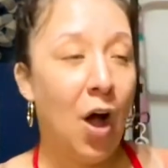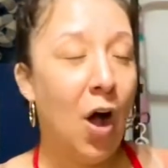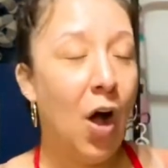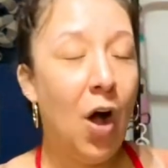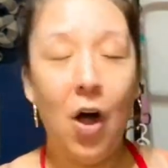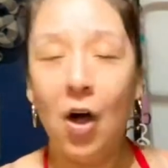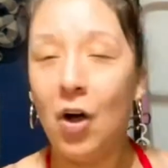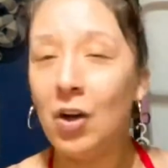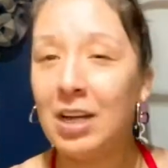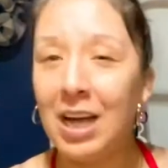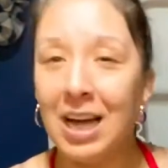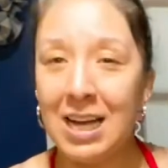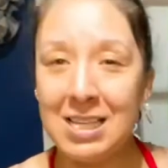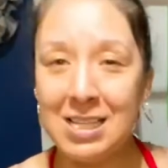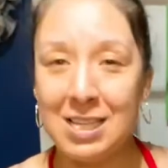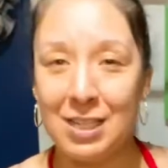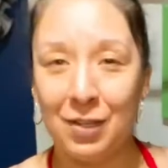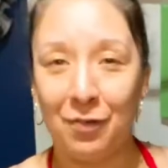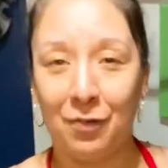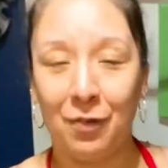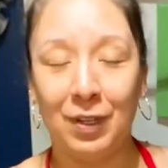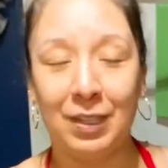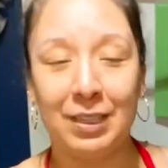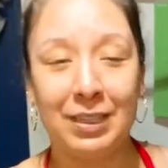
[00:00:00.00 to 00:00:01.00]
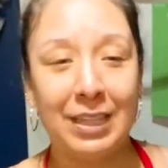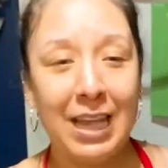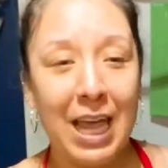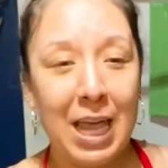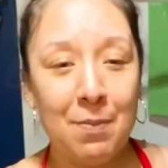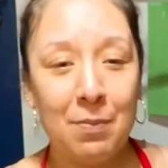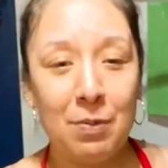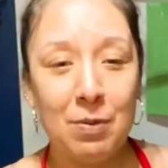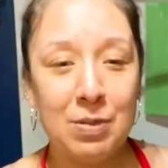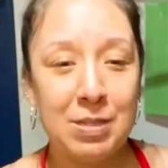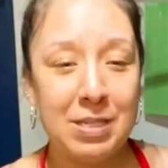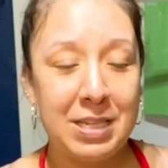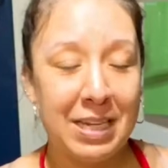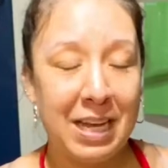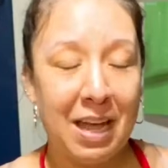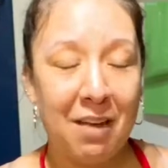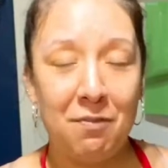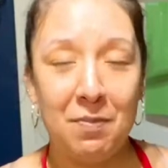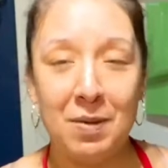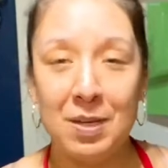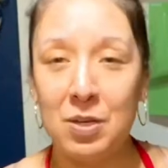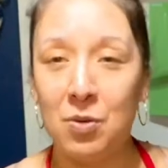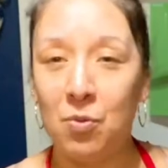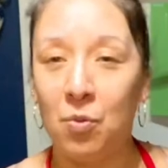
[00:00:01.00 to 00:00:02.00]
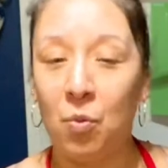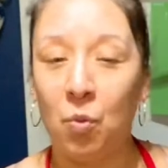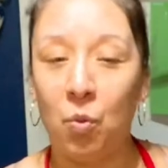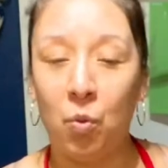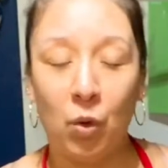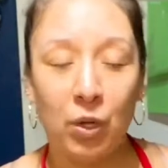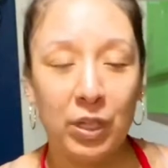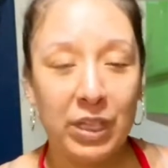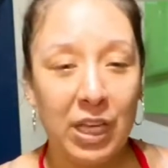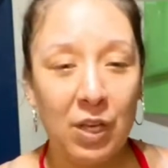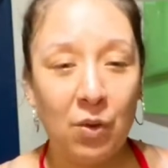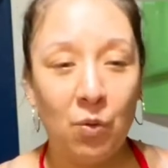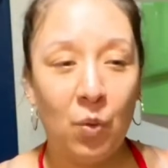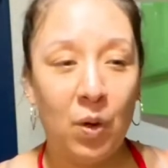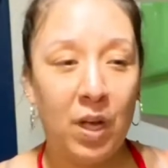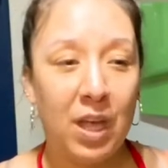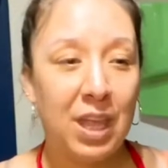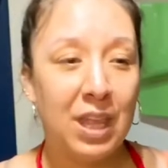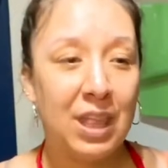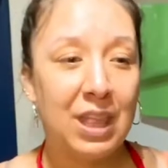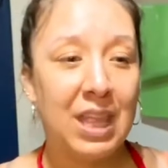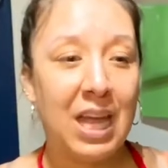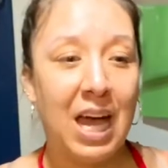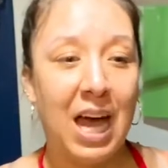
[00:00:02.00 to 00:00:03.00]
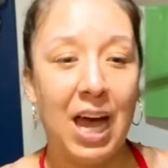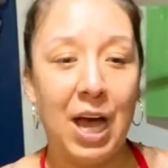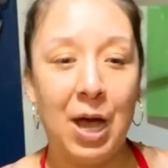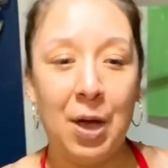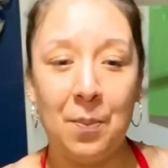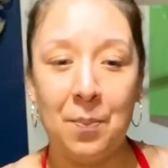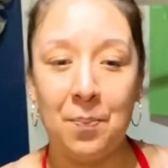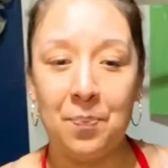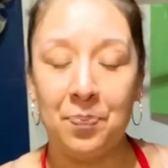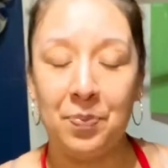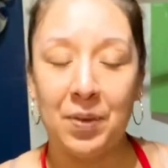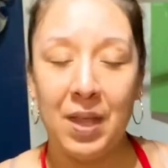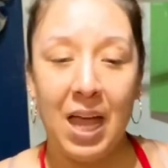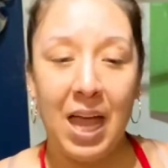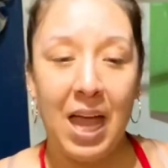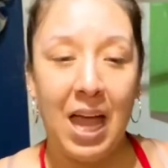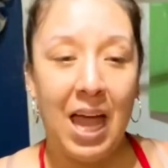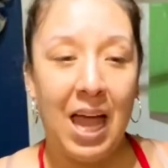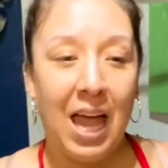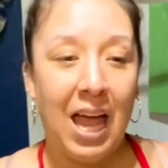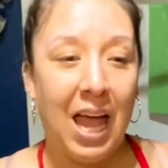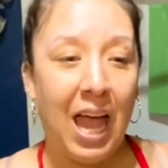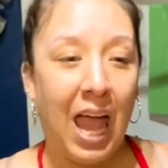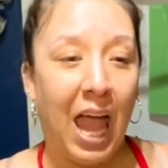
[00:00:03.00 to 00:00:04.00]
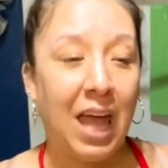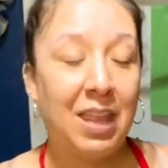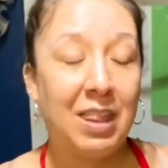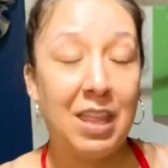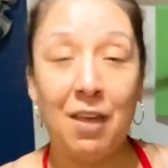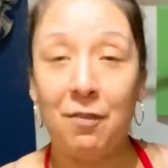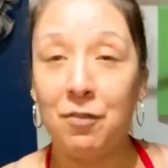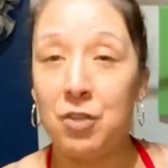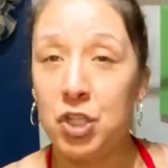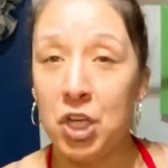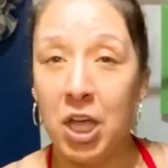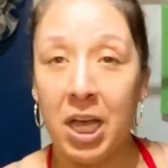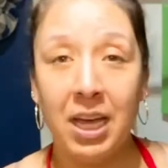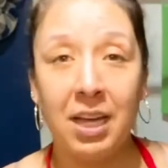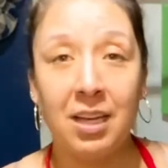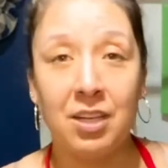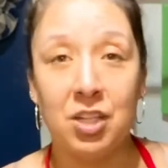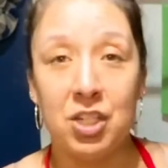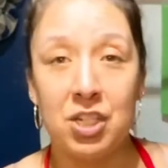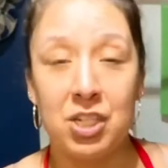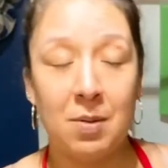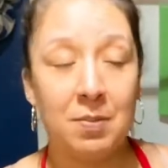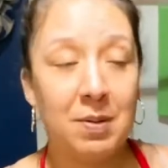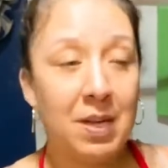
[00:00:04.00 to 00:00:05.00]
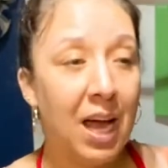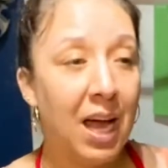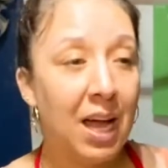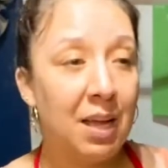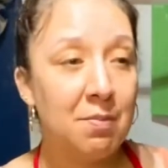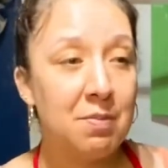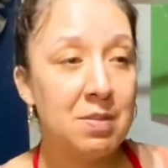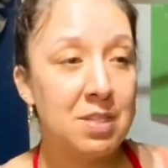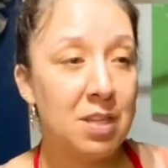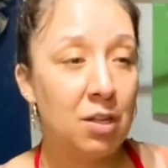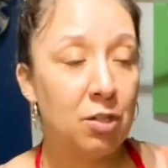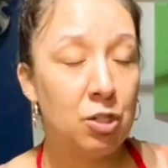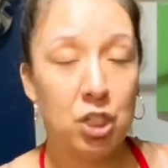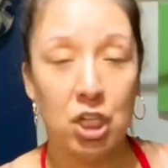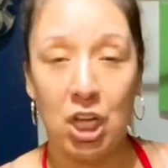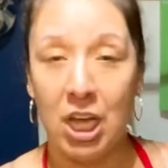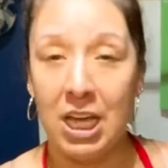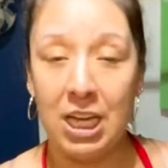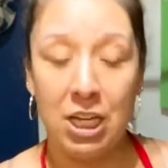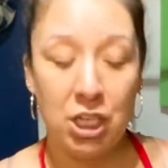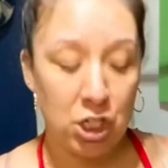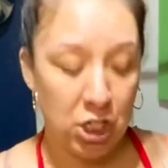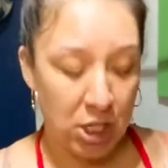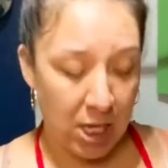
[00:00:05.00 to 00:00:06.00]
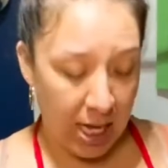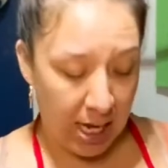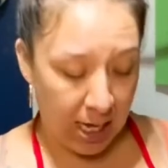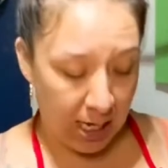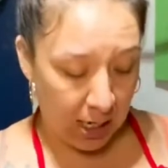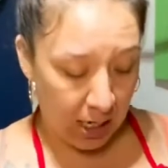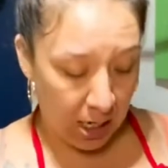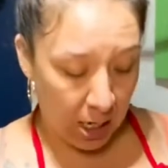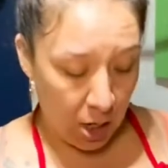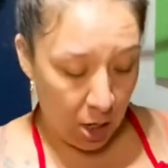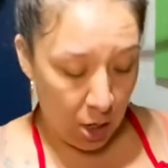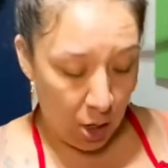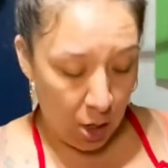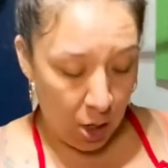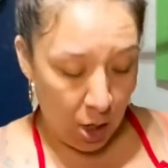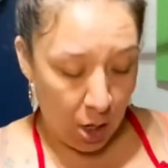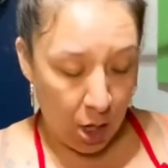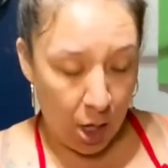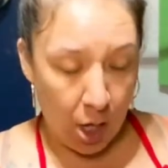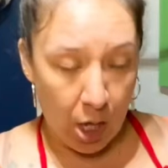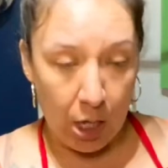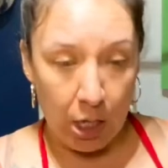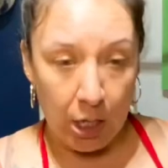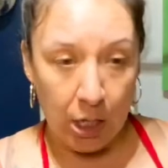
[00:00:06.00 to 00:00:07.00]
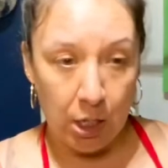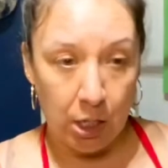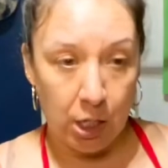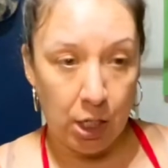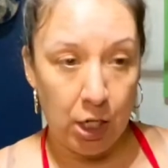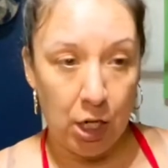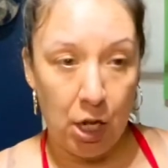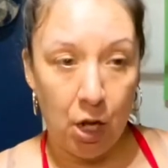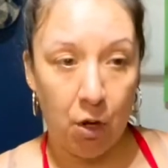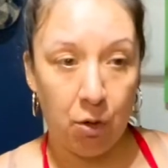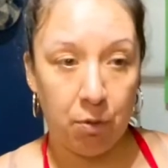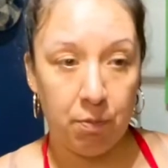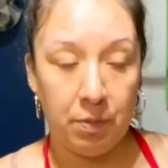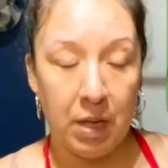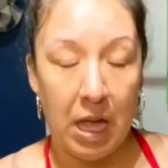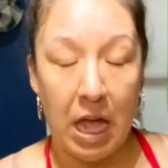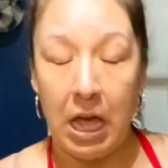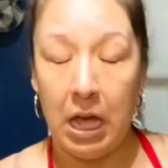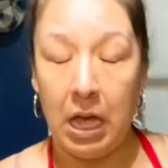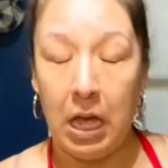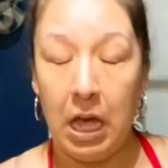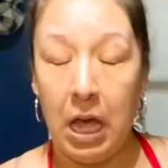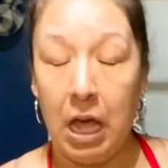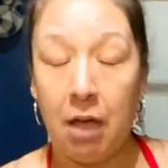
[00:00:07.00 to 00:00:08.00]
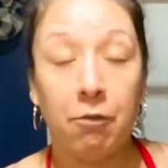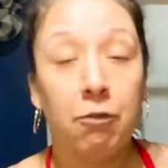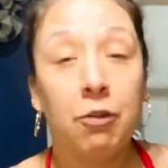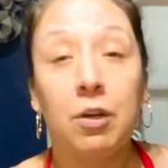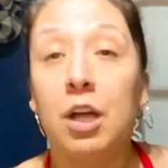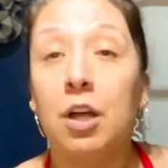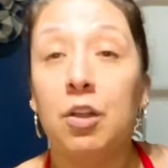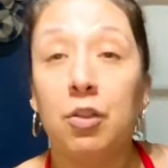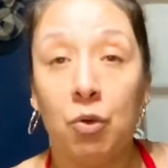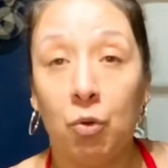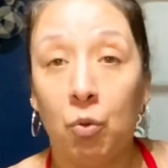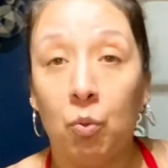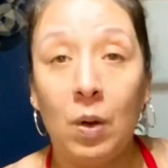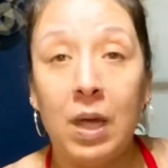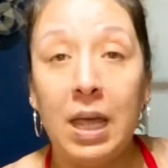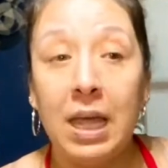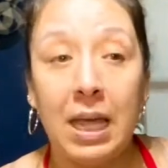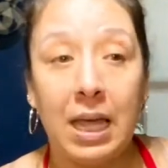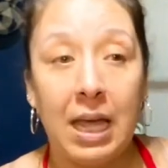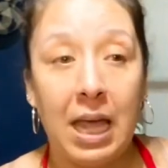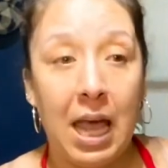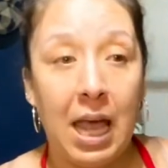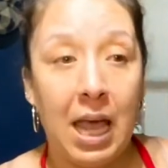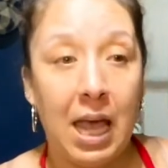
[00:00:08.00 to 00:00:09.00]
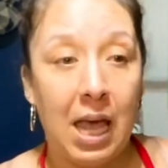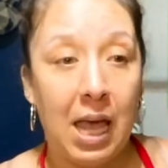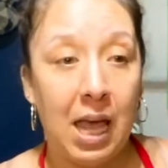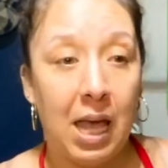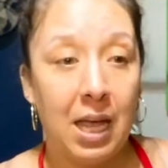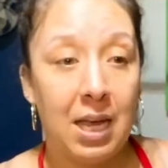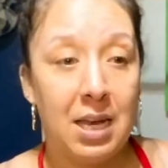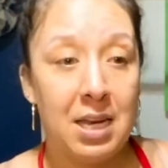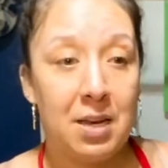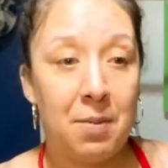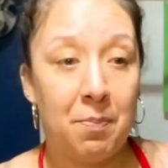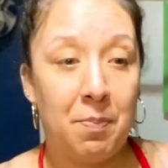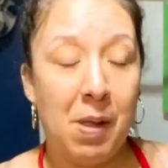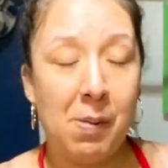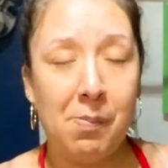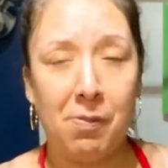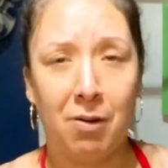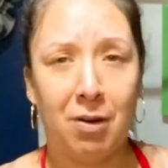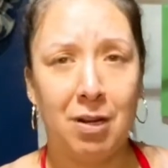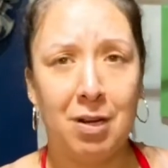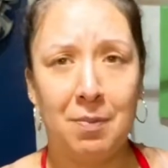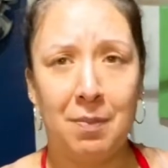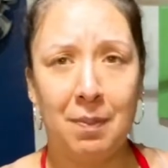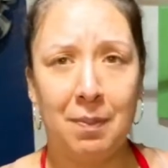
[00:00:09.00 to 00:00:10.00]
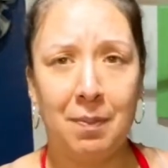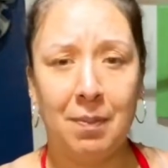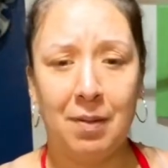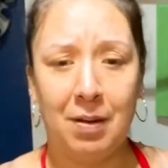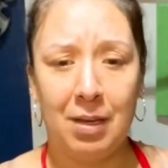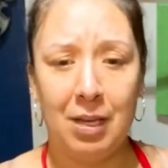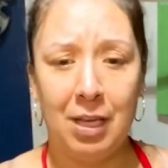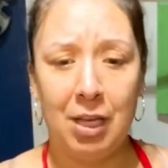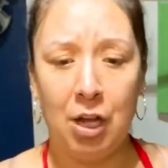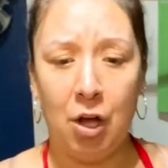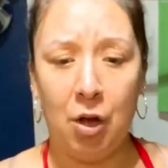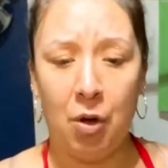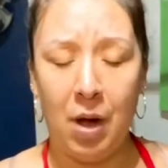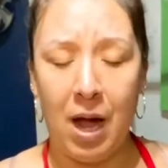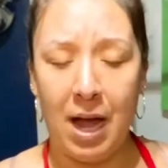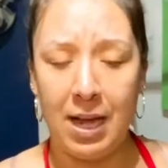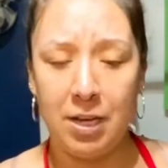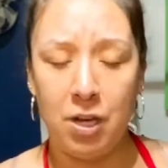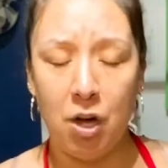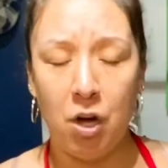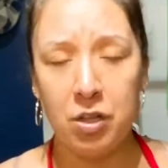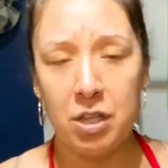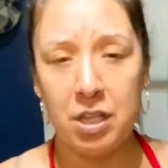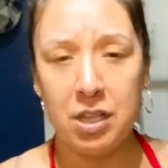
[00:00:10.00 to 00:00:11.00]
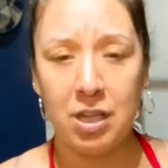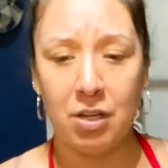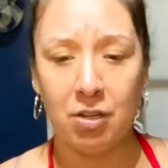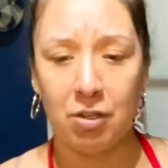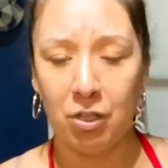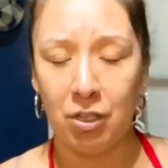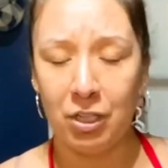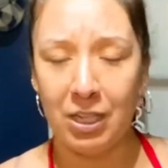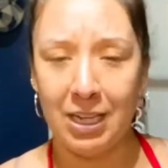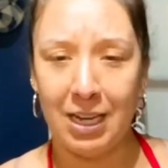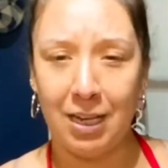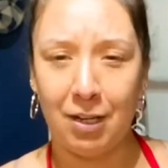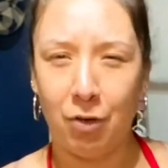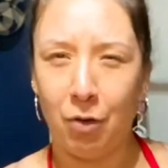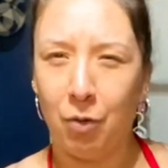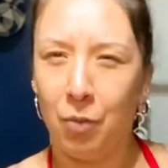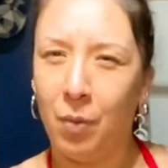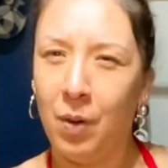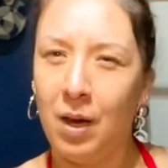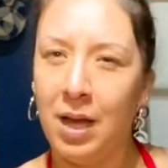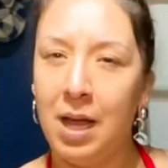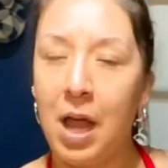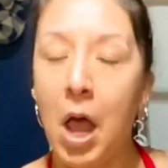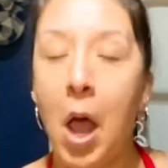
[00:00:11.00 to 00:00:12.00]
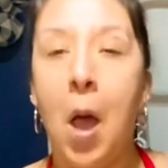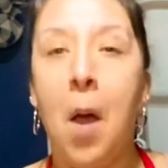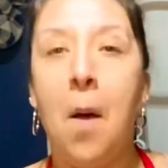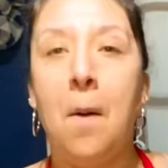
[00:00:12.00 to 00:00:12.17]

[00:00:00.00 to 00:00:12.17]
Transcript: all kinds of different labels that I've been working with, and they've changed. Sometimes they'll change like, you know, every other week, and people are going to, you know, I know that they're looking at going, what?